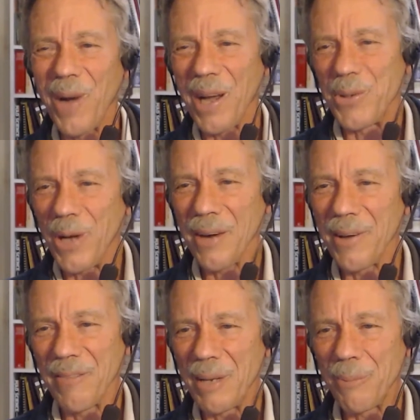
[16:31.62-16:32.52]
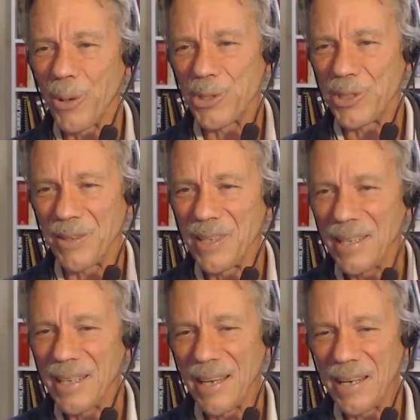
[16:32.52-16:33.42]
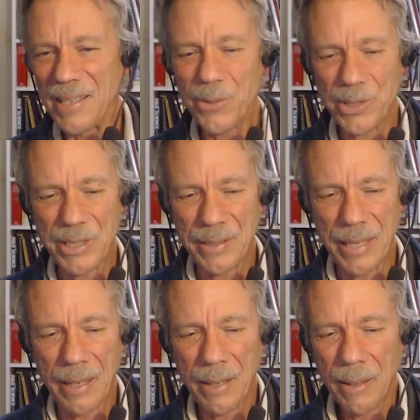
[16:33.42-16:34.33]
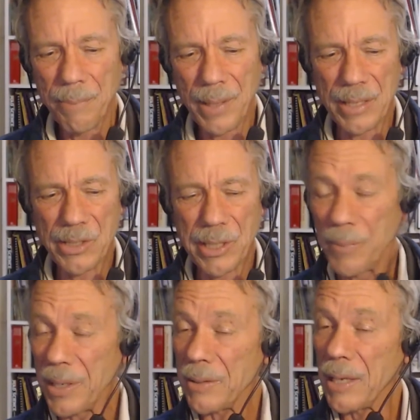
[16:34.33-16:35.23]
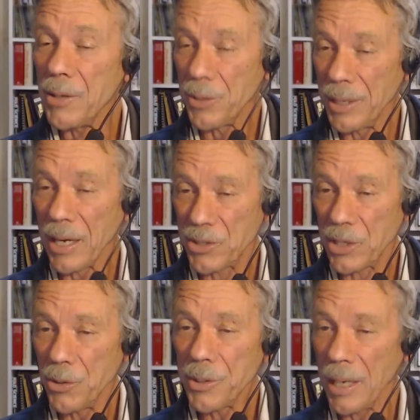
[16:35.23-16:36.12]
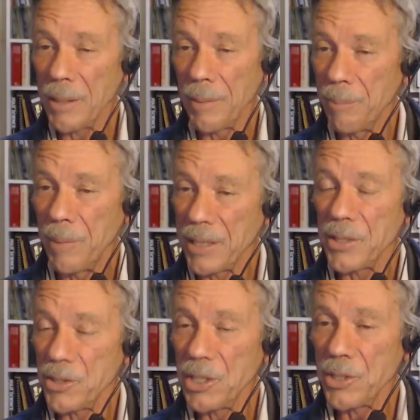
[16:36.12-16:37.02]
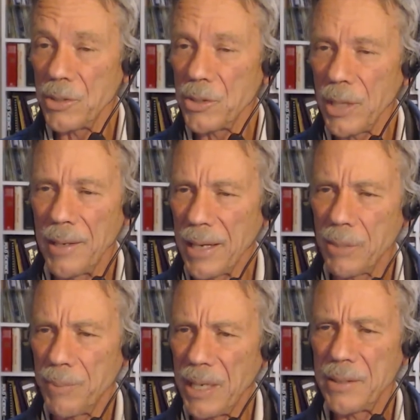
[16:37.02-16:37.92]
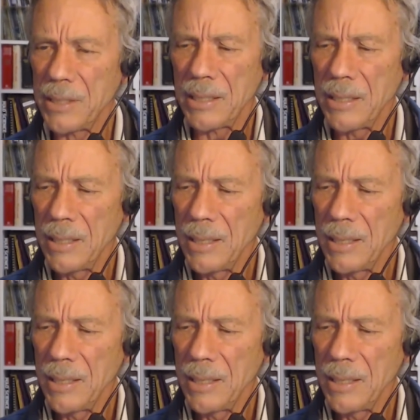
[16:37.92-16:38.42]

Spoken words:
you do. I don't have any personal interest in that, but it's something that you can actually look at and make a decision. And that could be at the